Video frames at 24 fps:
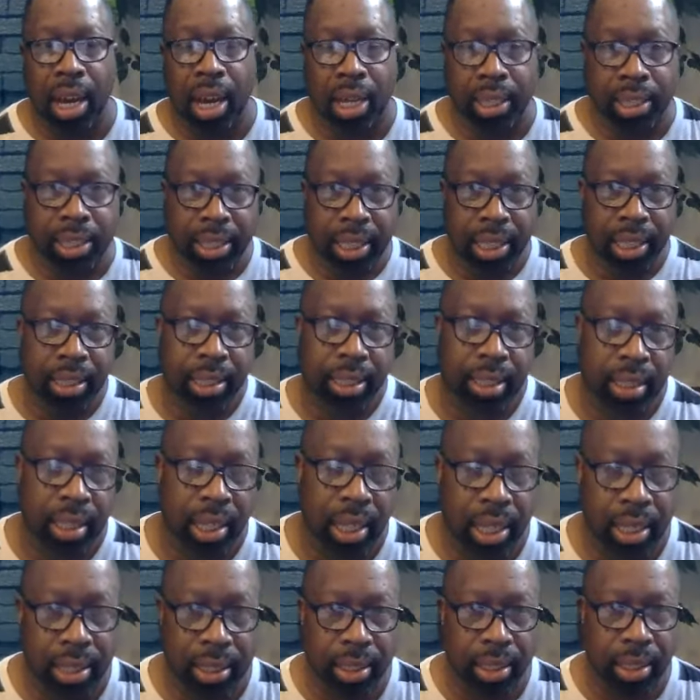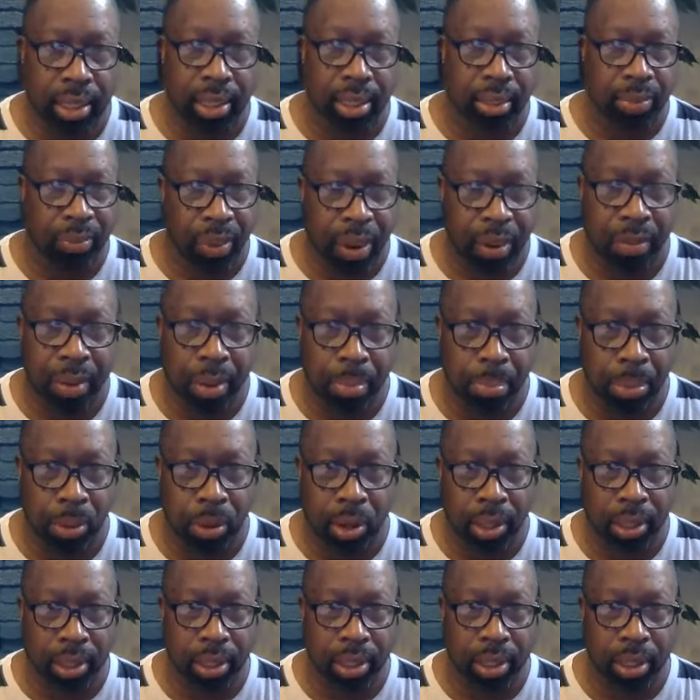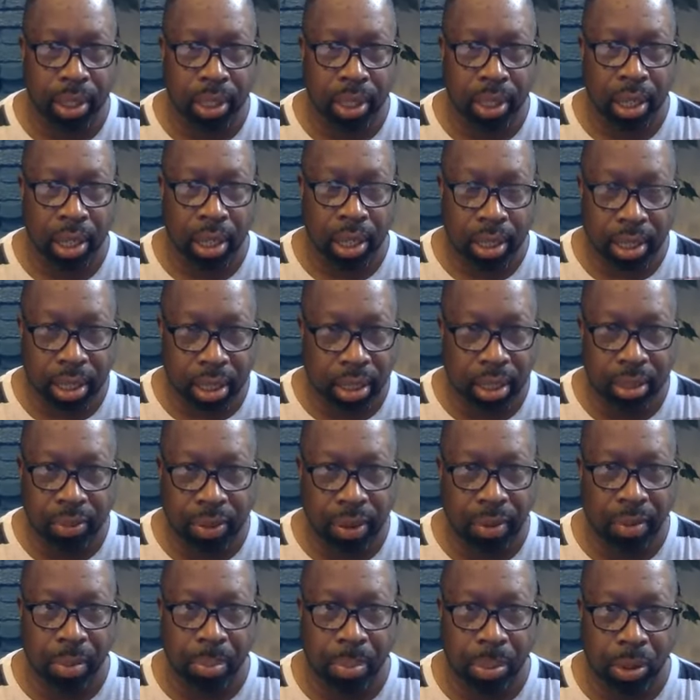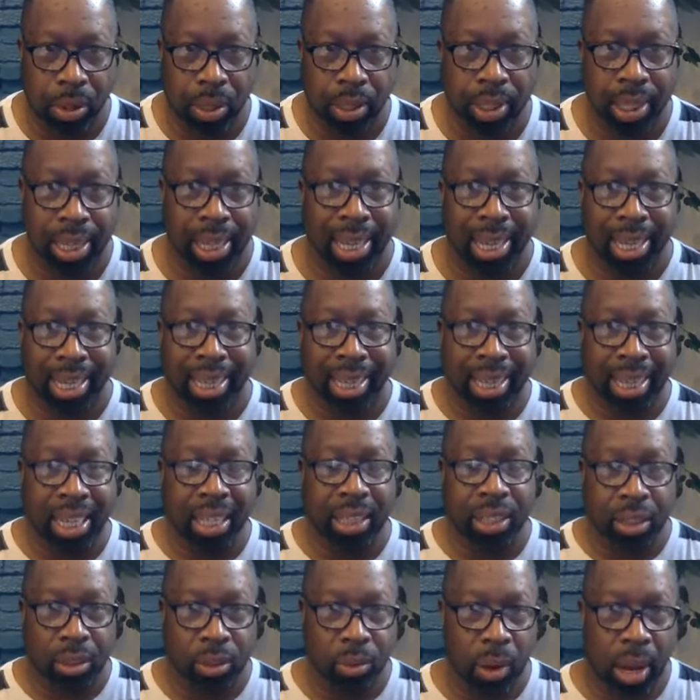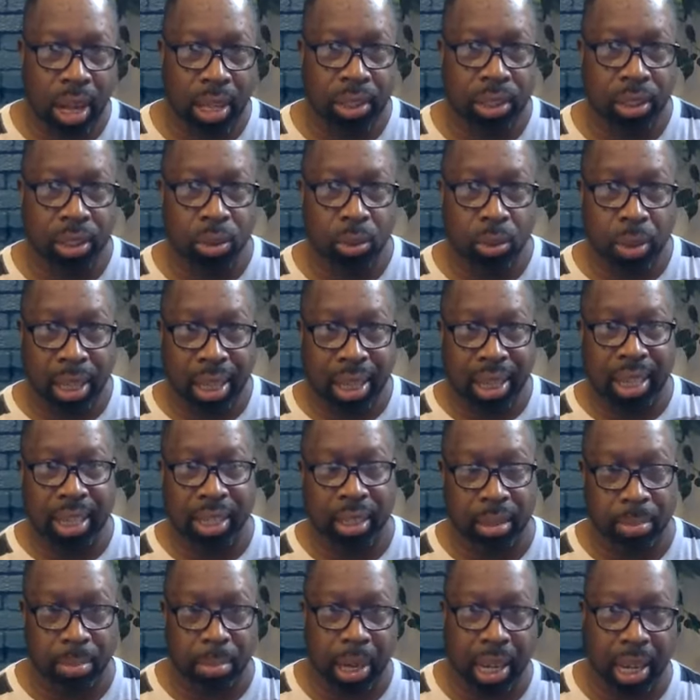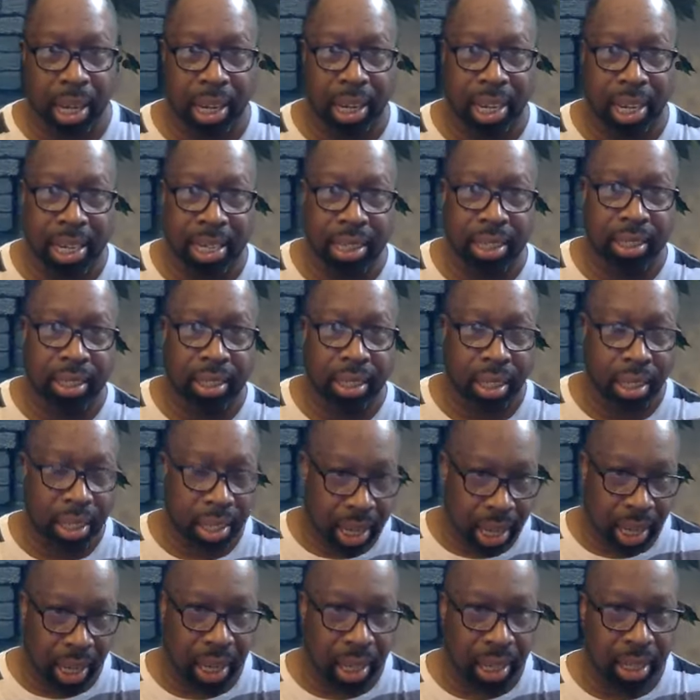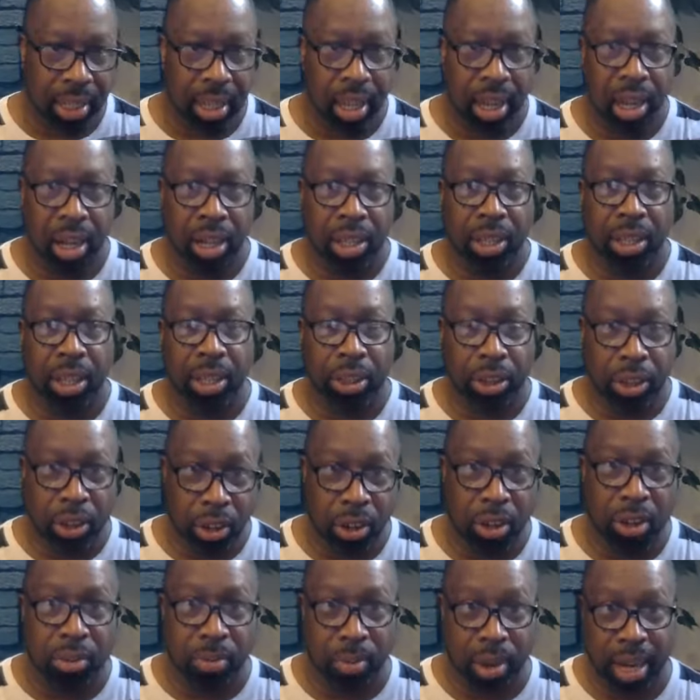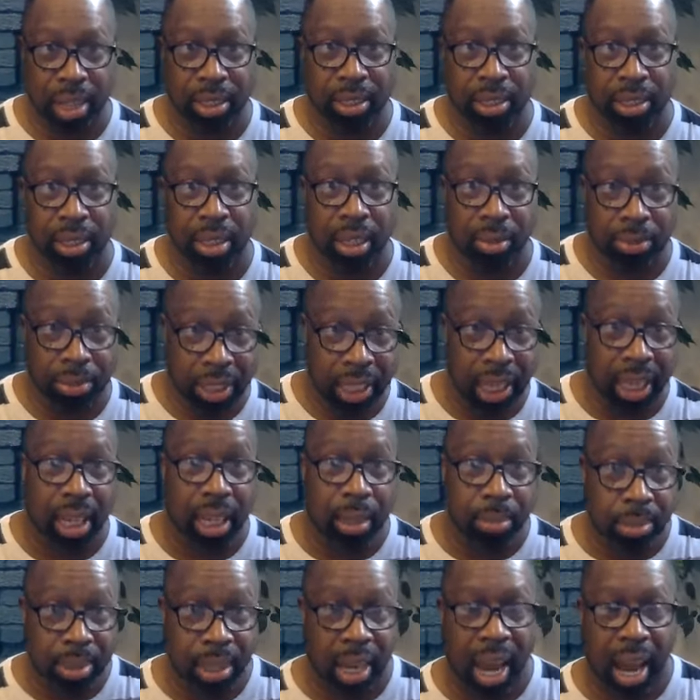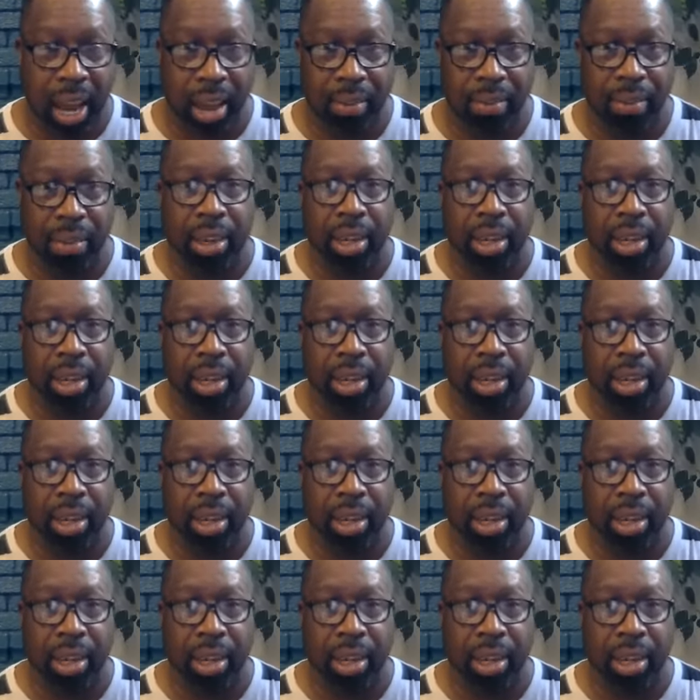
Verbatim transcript: This is, is very important this is very important. This wrestle with this man is, again, the third wrestle of Jacob's life.